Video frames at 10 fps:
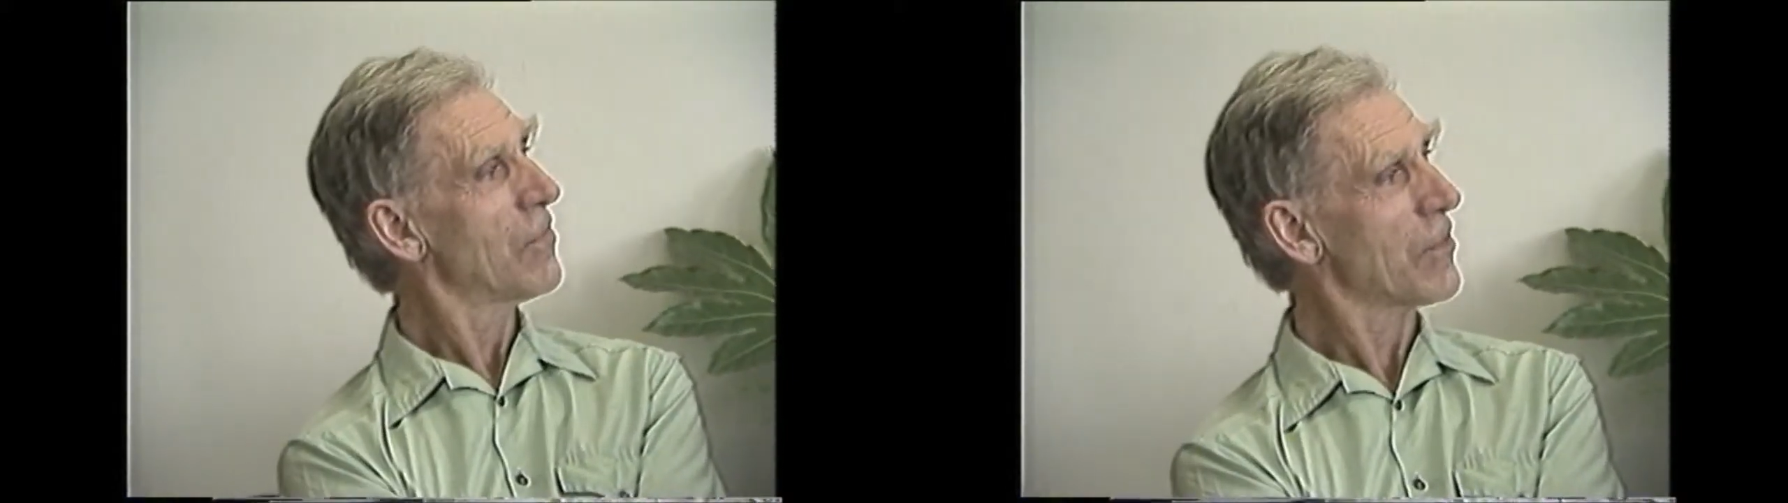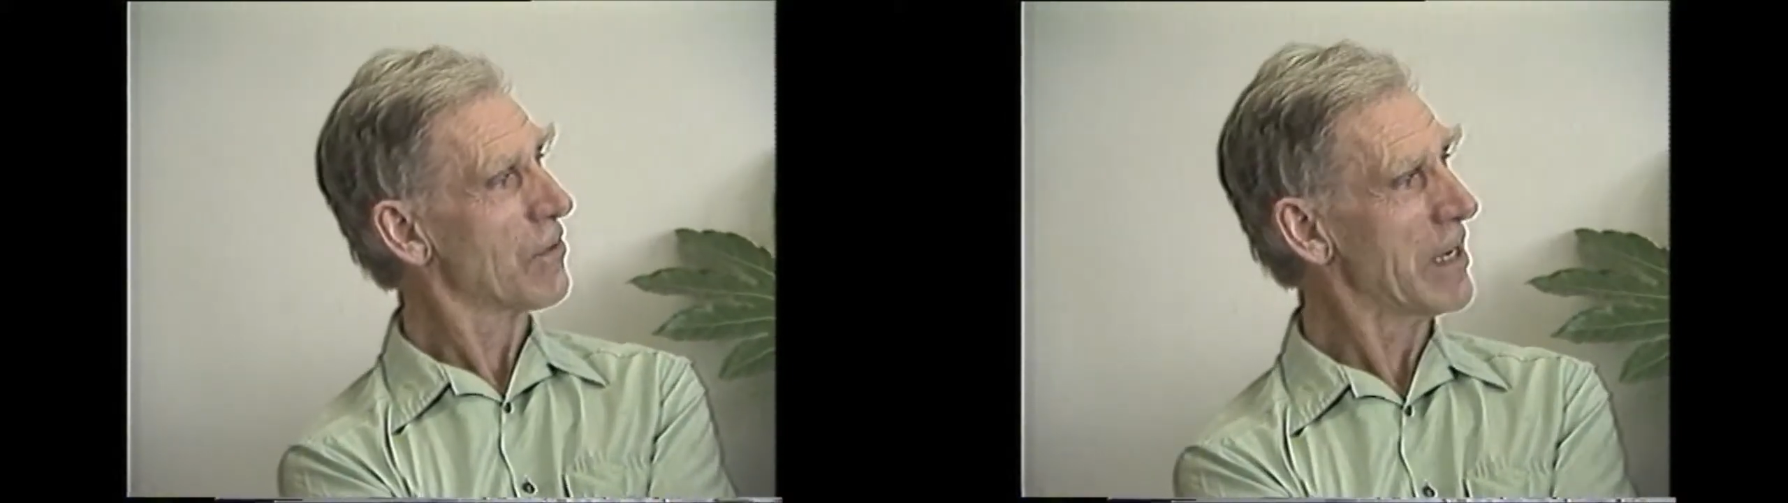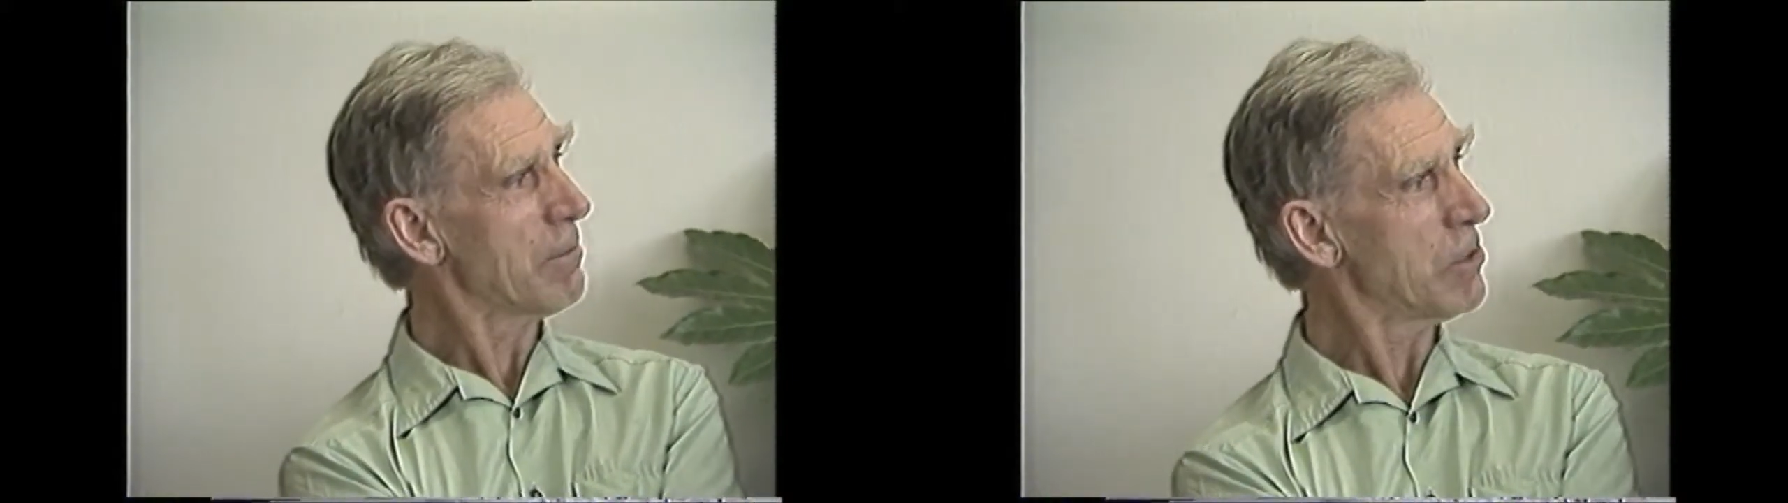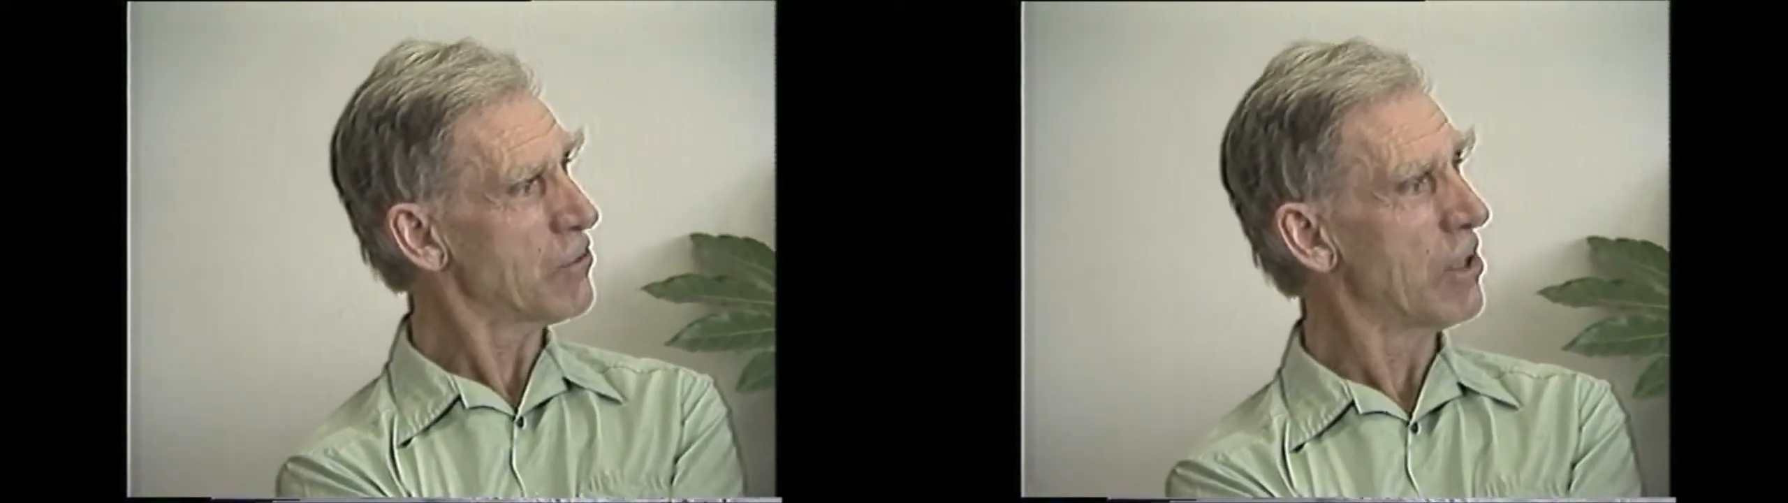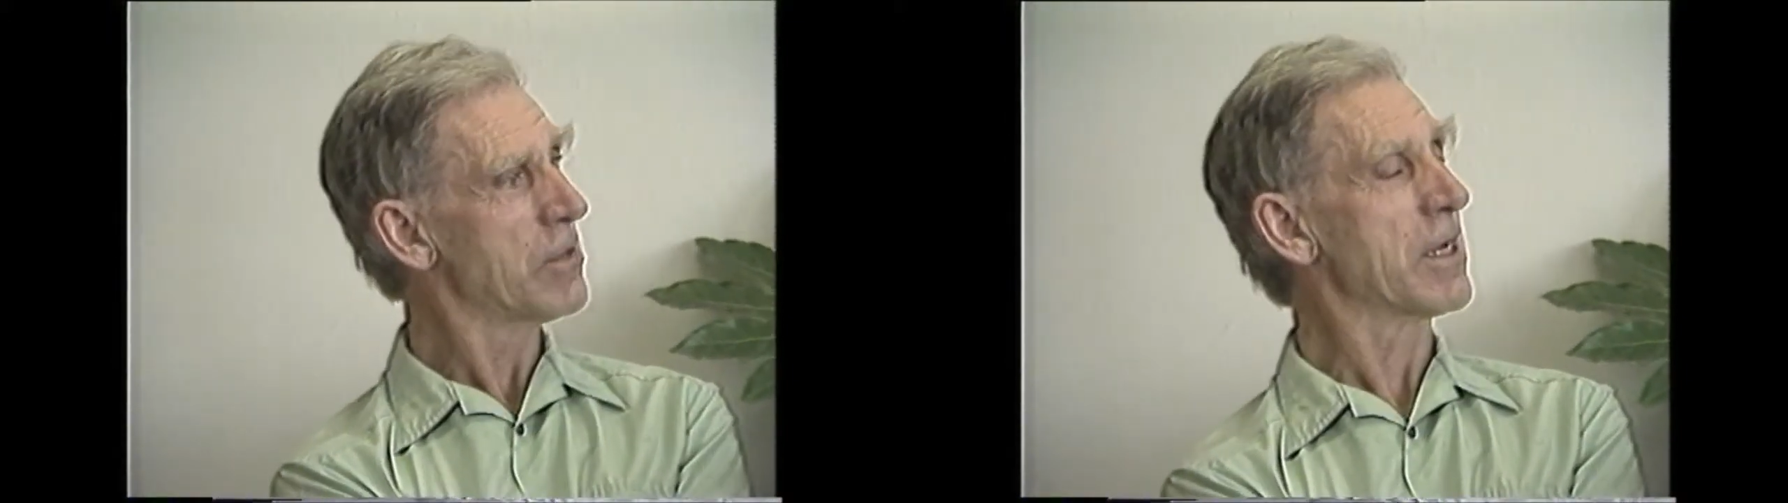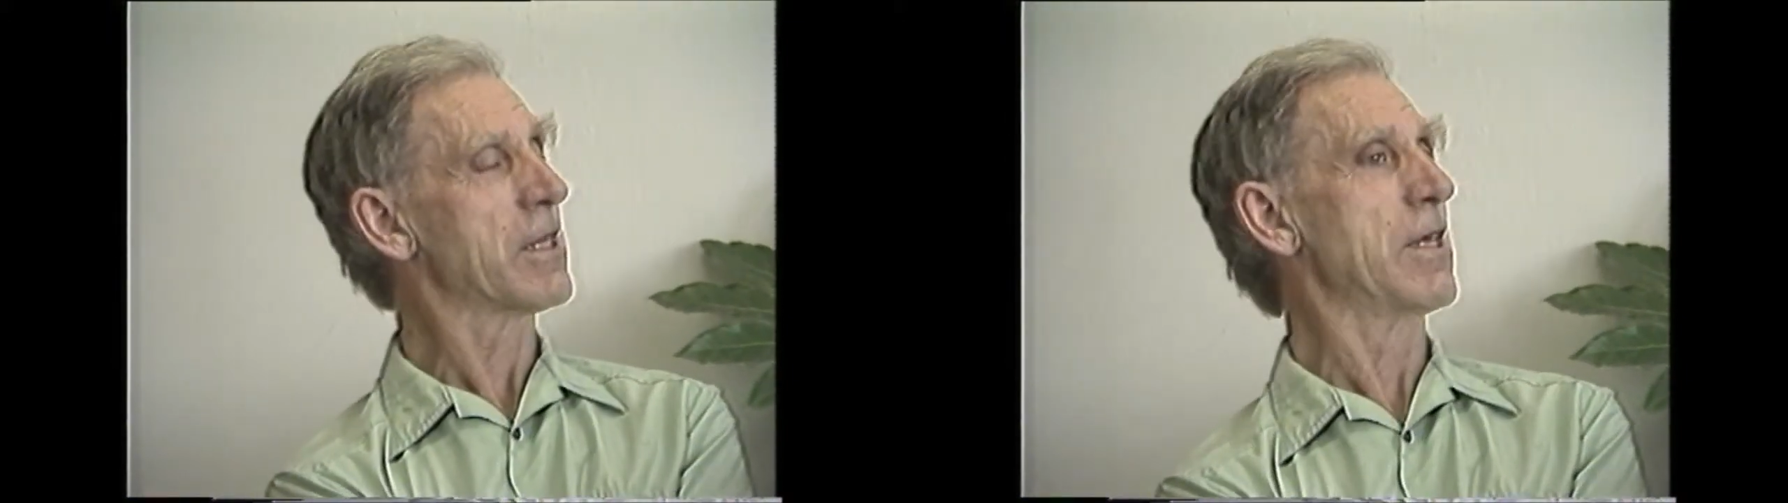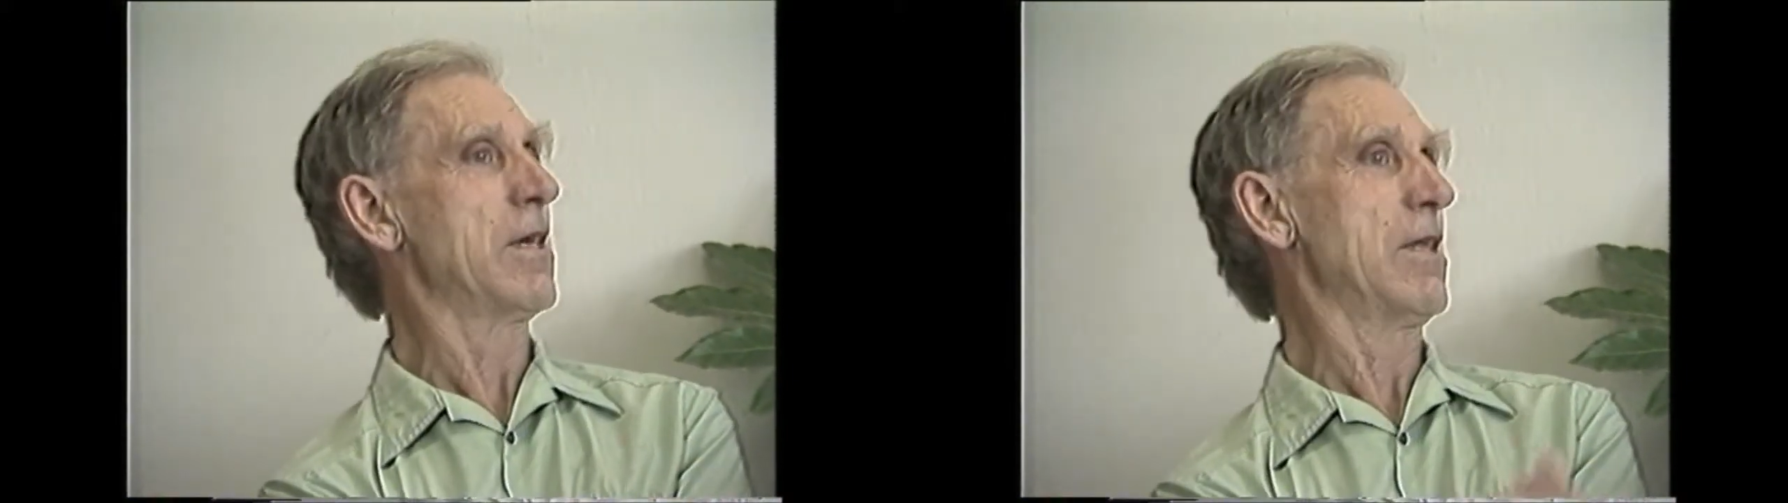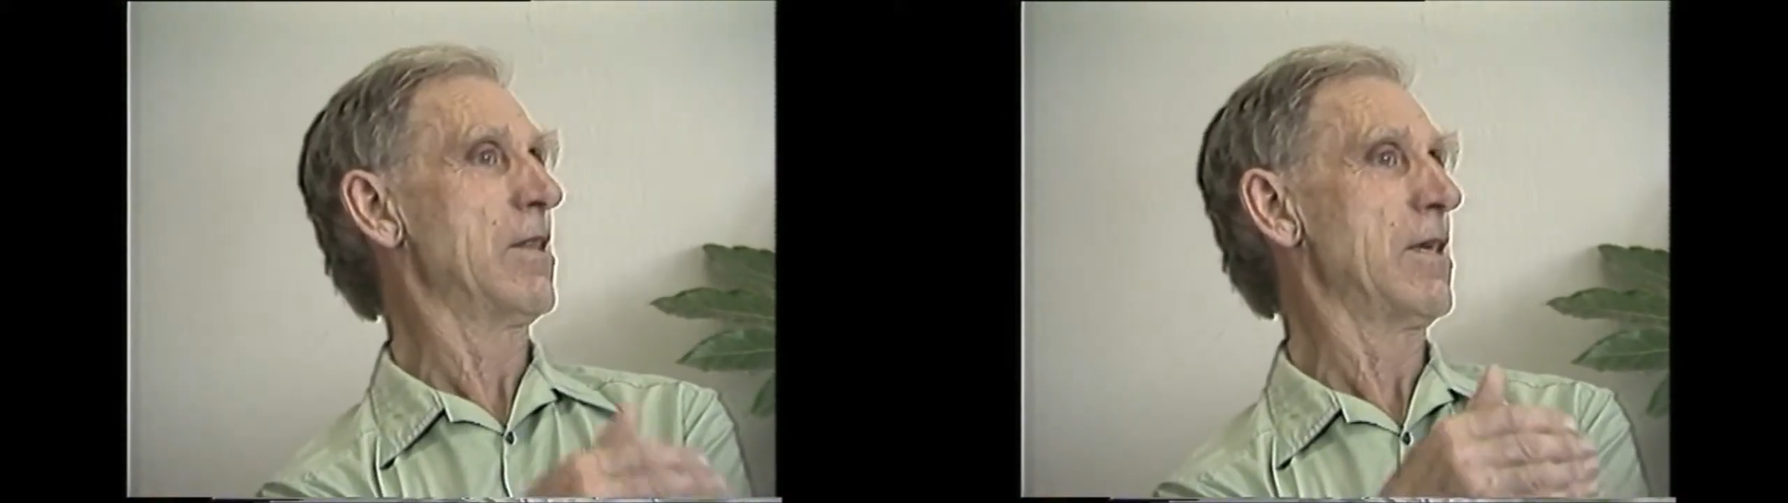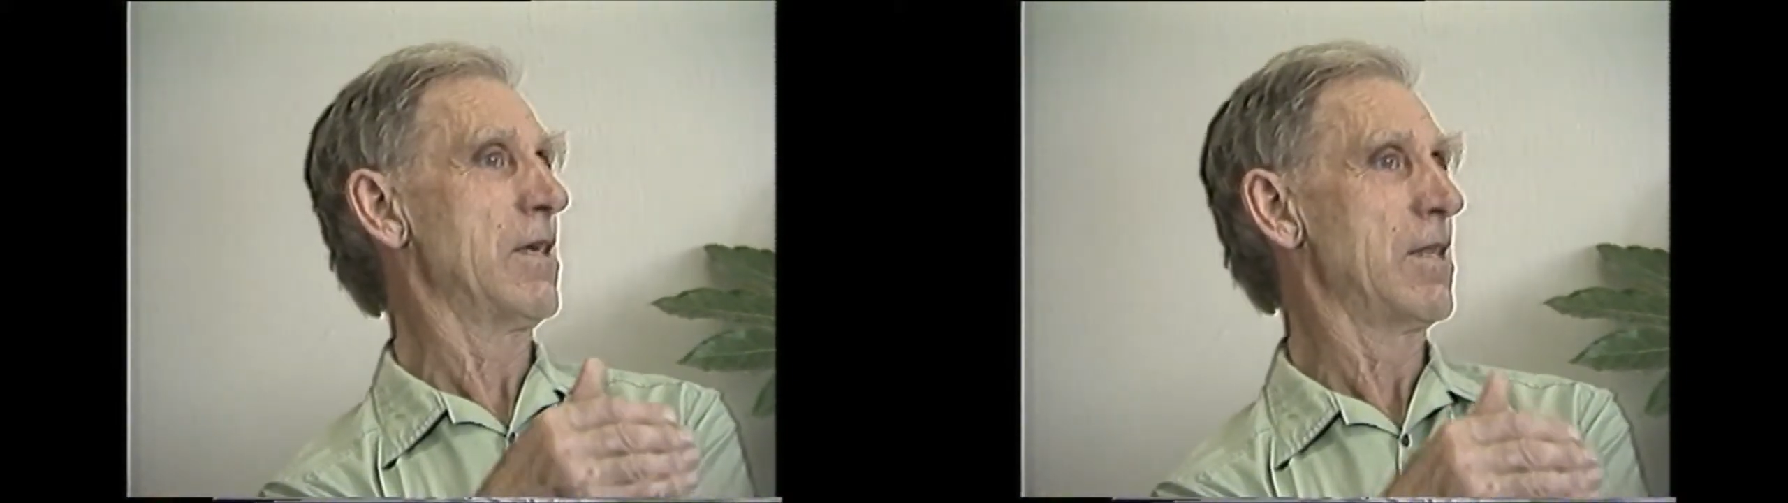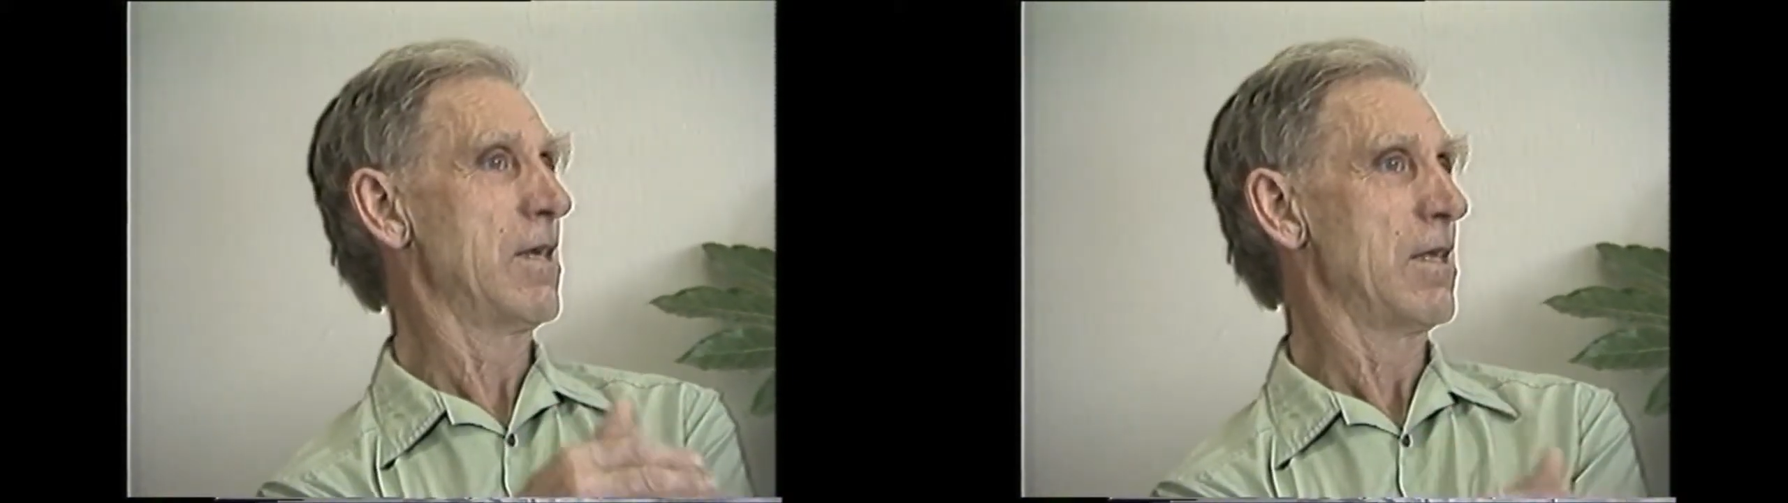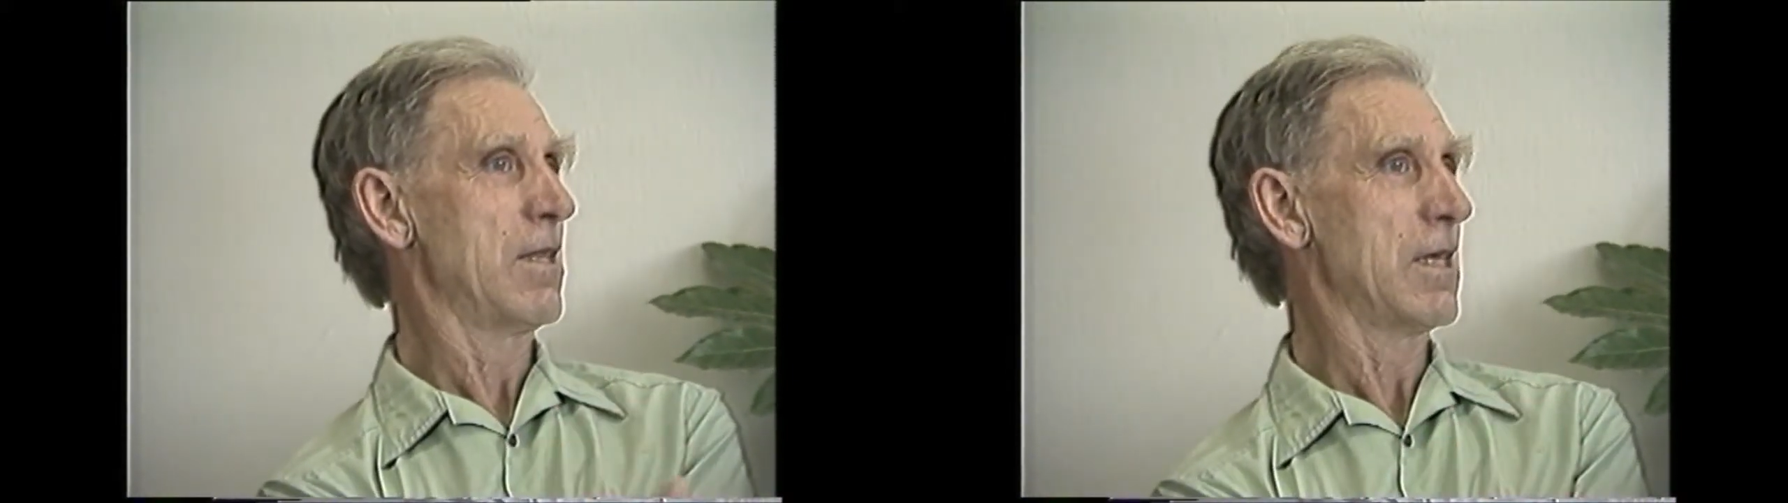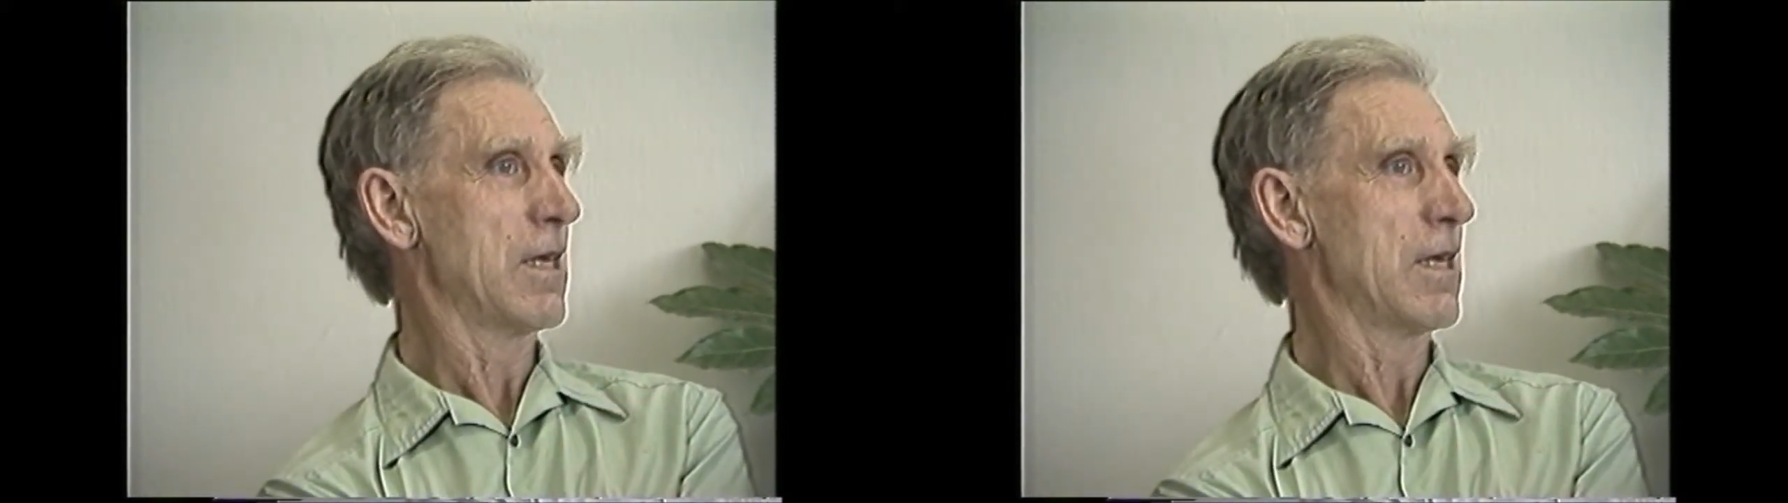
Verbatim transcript: the great majority, the, the, the, the,